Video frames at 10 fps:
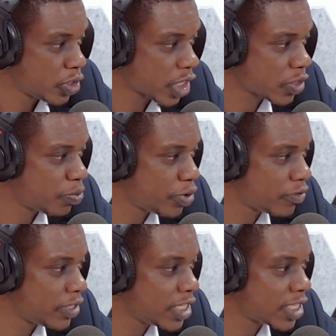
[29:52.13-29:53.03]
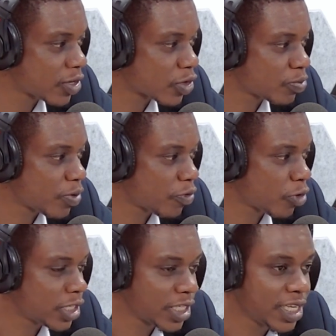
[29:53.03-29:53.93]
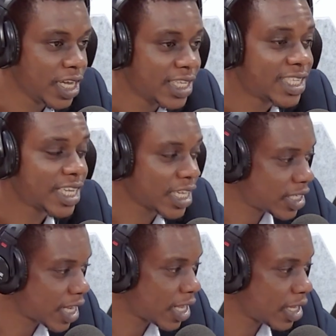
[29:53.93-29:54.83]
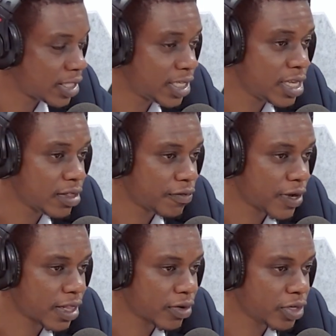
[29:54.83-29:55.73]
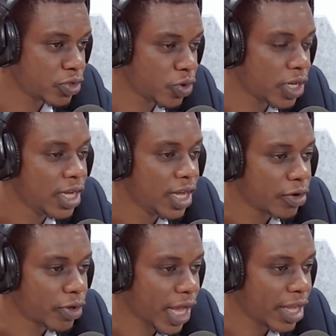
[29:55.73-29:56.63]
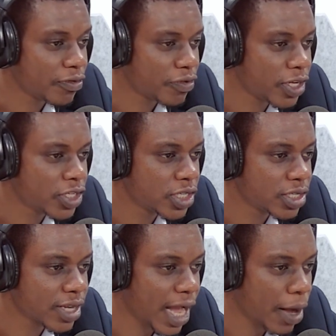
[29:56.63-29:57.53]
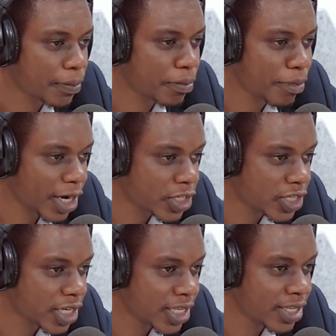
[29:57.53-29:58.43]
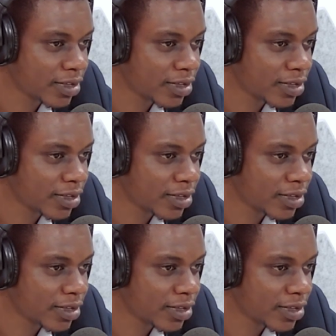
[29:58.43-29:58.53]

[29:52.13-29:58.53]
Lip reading: Just brief details before she sinks her teeth further into it. Okay, inflation up marginally.